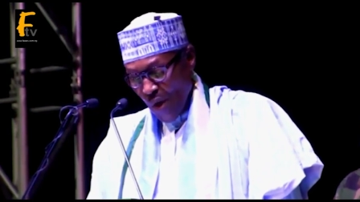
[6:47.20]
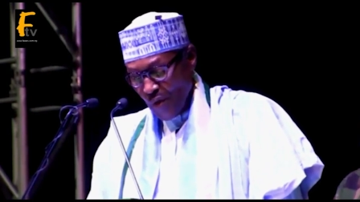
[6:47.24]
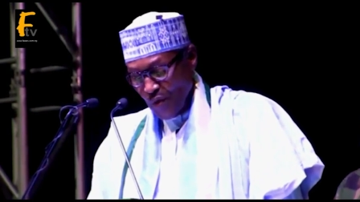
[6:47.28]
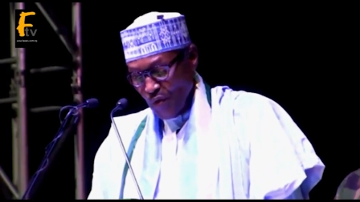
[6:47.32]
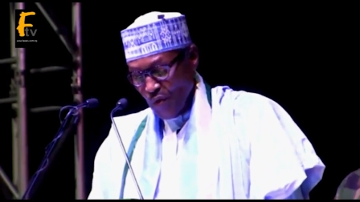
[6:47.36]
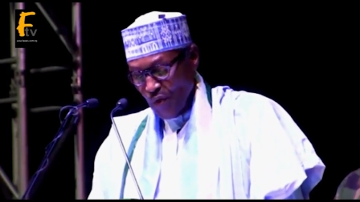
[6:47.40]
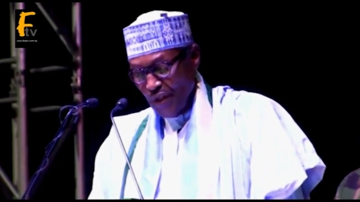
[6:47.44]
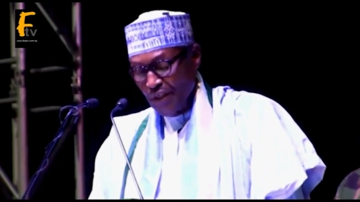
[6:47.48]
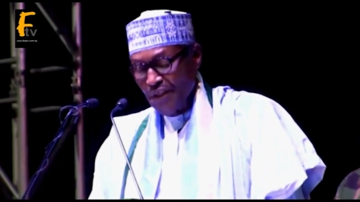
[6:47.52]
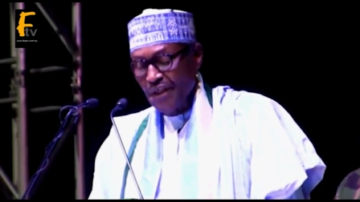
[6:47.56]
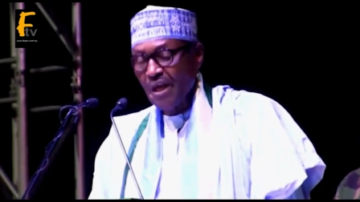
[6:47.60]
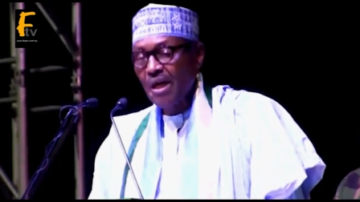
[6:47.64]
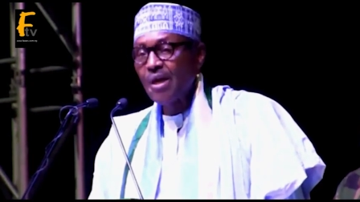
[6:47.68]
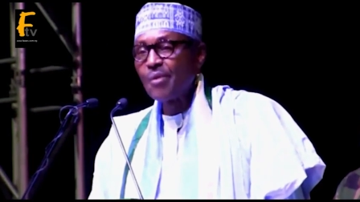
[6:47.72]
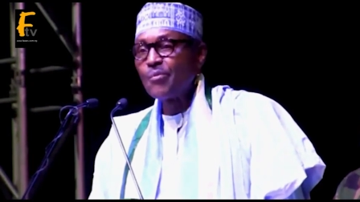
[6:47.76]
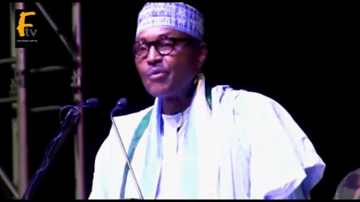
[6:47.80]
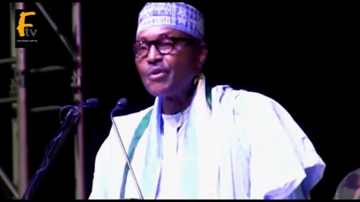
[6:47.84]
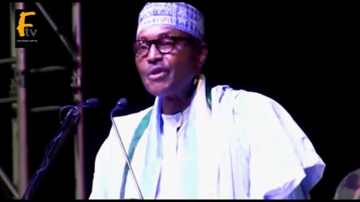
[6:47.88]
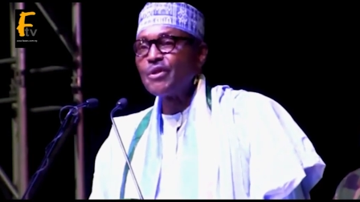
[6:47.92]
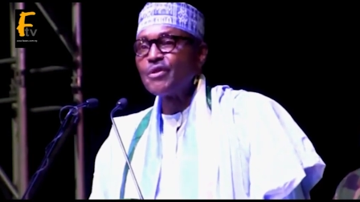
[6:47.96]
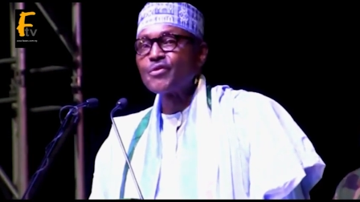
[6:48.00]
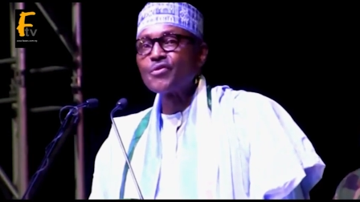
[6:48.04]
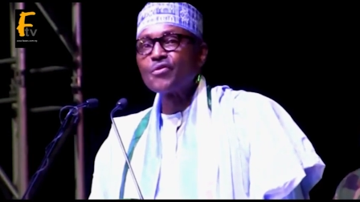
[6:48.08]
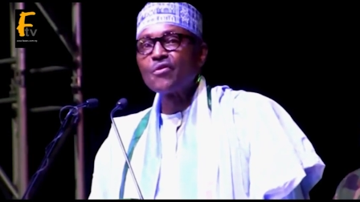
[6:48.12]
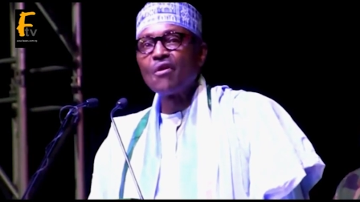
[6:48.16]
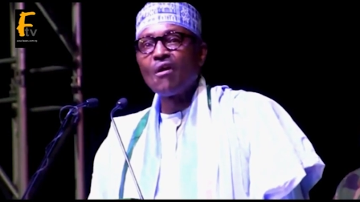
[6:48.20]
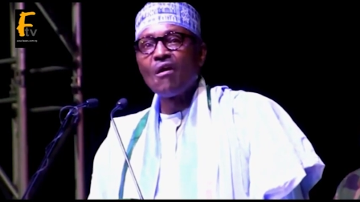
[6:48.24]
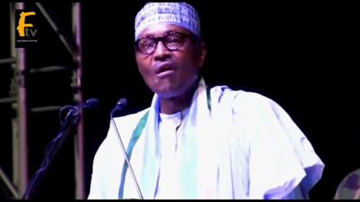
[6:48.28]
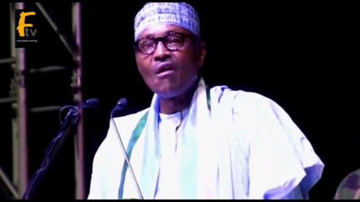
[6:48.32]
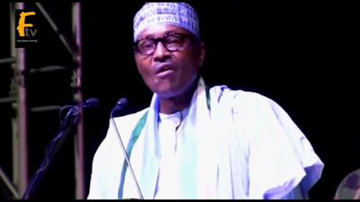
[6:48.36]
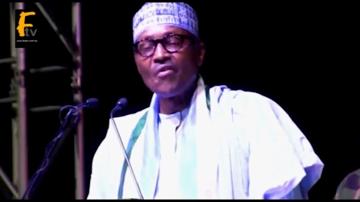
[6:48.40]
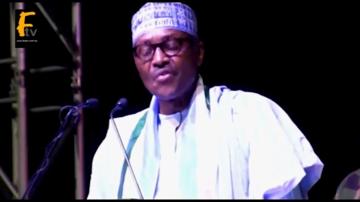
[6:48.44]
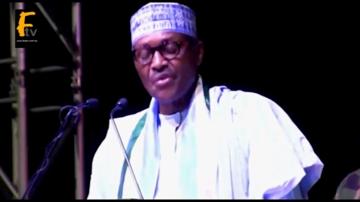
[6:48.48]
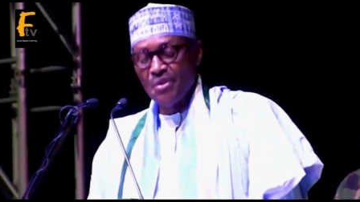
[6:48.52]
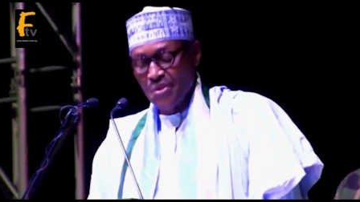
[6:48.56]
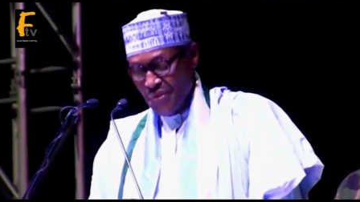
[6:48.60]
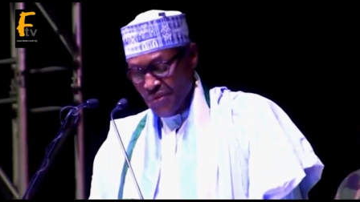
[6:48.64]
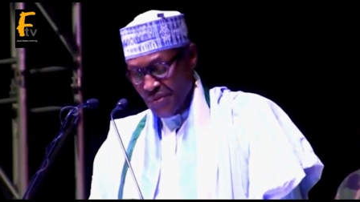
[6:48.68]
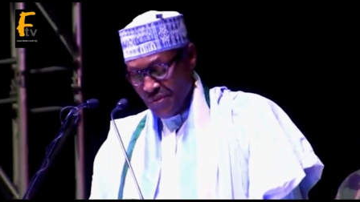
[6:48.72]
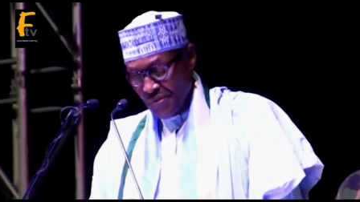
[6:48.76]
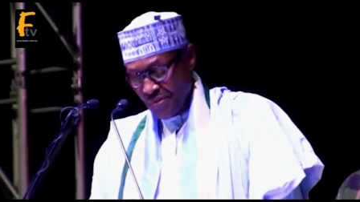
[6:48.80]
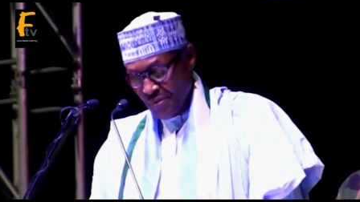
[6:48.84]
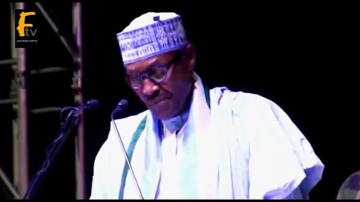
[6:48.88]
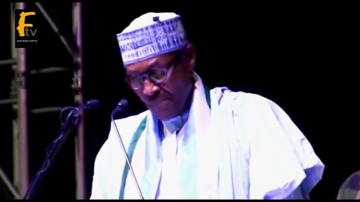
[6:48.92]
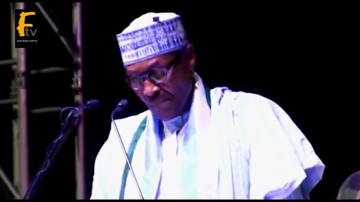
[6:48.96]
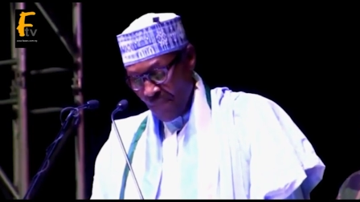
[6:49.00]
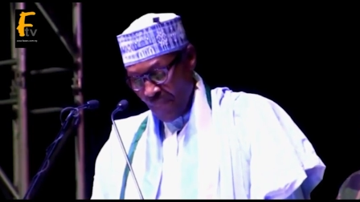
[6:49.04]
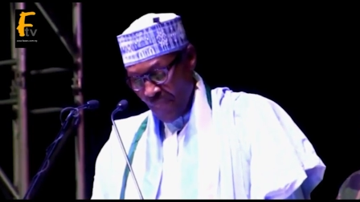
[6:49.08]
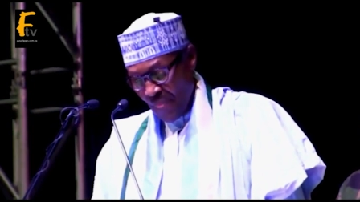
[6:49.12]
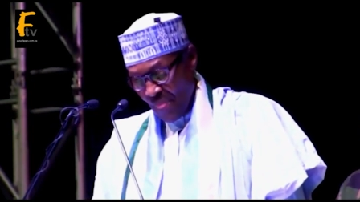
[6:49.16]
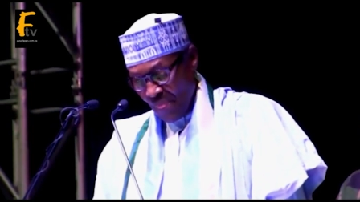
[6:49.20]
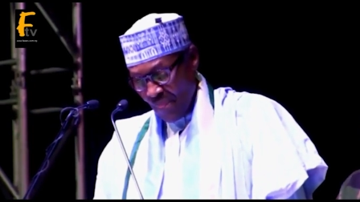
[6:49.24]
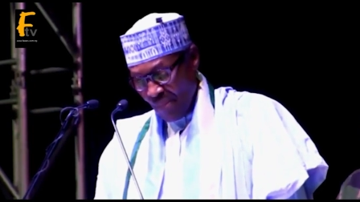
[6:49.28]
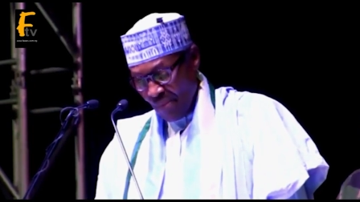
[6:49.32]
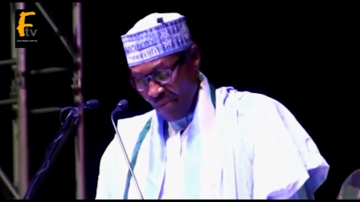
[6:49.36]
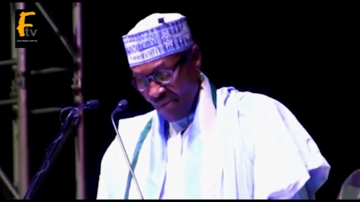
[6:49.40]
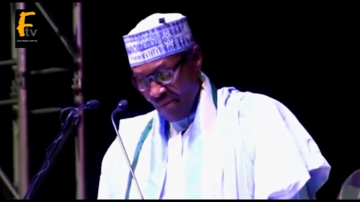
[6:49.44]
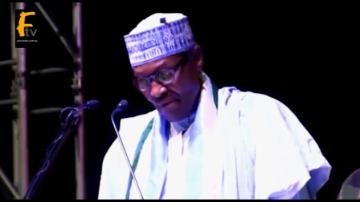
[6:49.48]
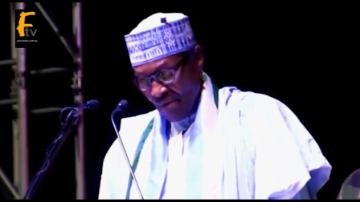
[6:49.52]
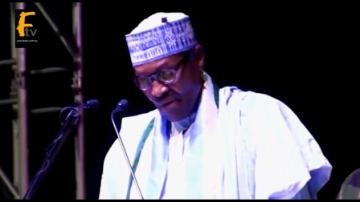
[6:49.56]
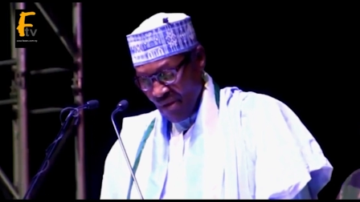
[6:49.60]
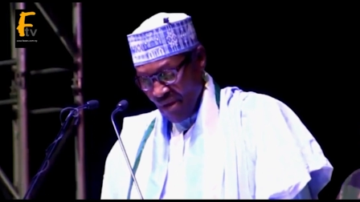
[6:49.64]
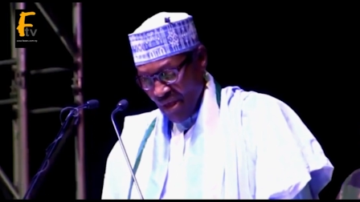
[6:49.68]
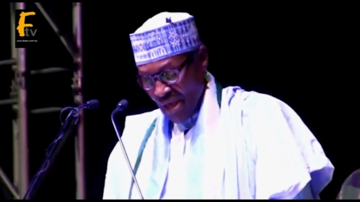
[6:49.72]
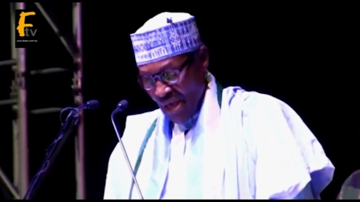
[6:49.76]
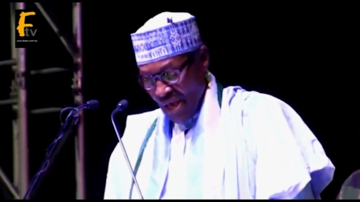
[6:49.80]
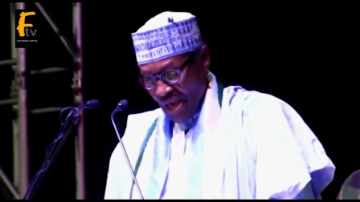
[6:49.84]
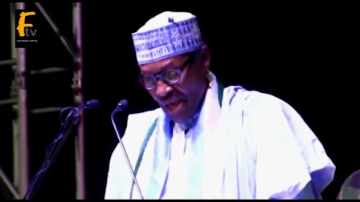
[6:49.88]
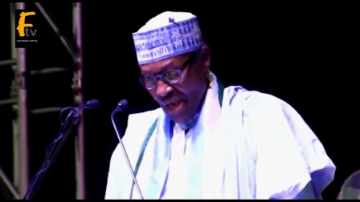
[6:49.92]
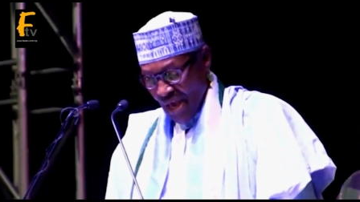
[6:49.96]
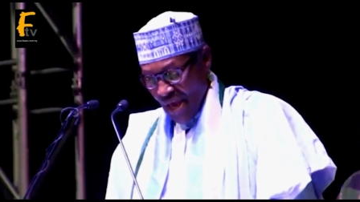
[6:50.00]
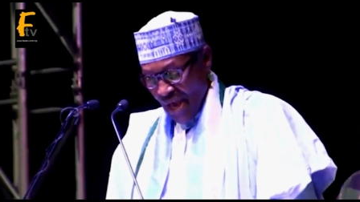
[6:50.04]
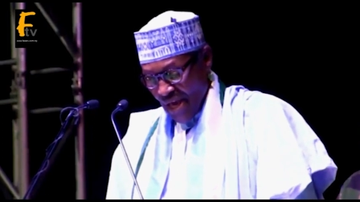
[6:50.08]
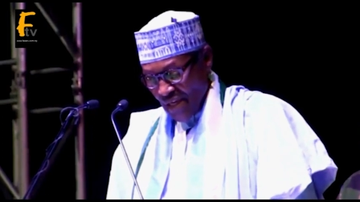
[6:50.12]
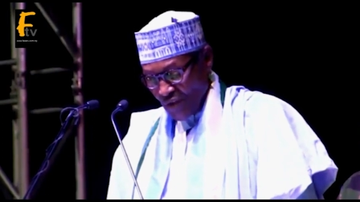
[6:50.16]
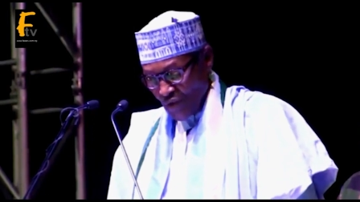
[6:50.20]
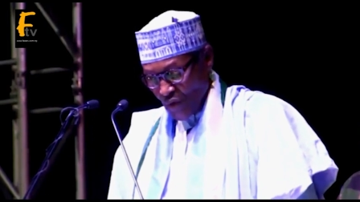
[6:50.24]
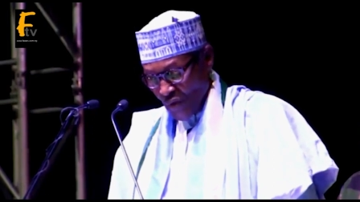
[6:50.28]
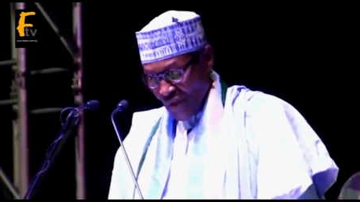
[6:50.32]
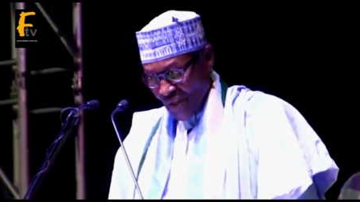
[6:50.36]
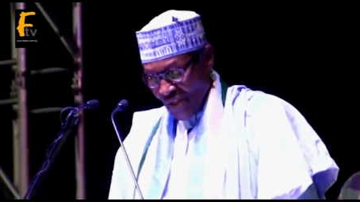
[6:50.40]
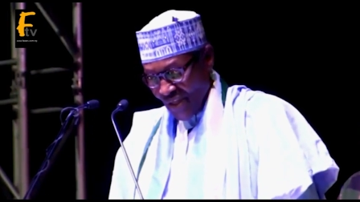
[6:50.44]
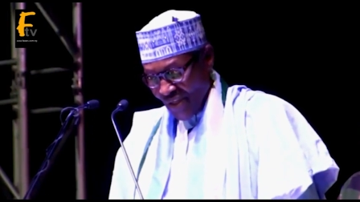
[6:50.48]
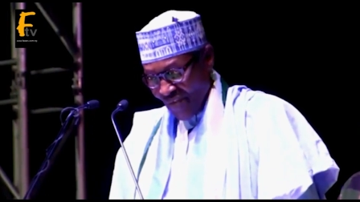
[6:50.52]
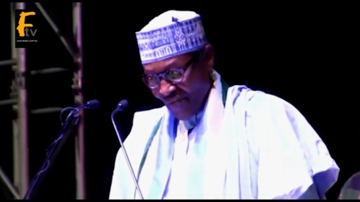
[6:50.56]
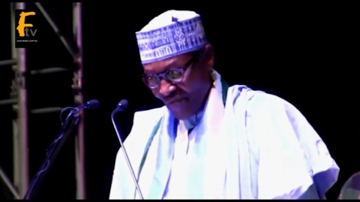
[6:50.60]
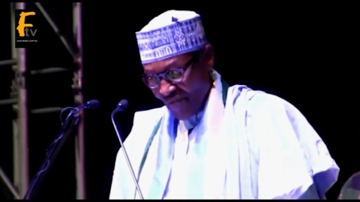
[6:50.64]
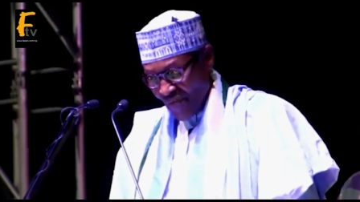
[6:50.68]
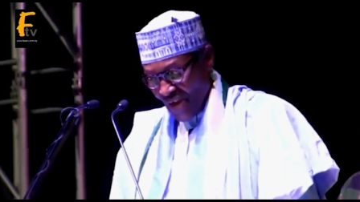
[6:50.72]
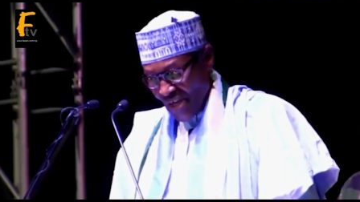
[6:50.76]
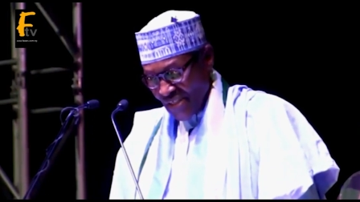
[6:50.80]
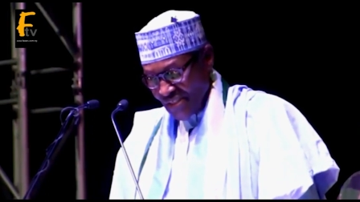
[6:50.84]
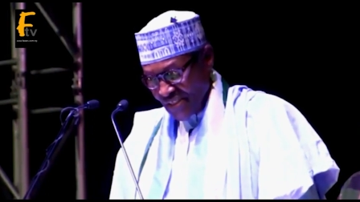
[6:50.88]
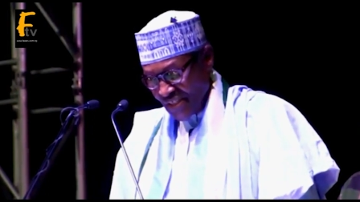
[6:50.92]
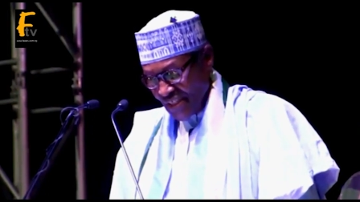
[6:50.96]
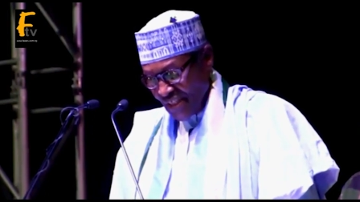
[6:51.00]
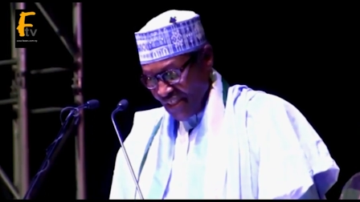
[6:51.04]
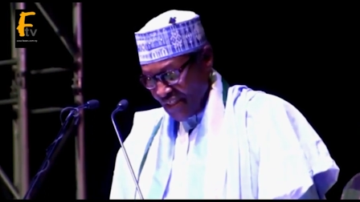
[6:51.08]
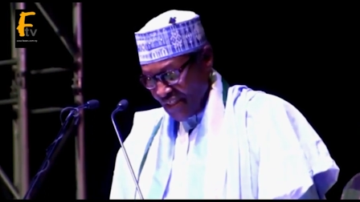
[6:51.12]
when we came into office. As we invest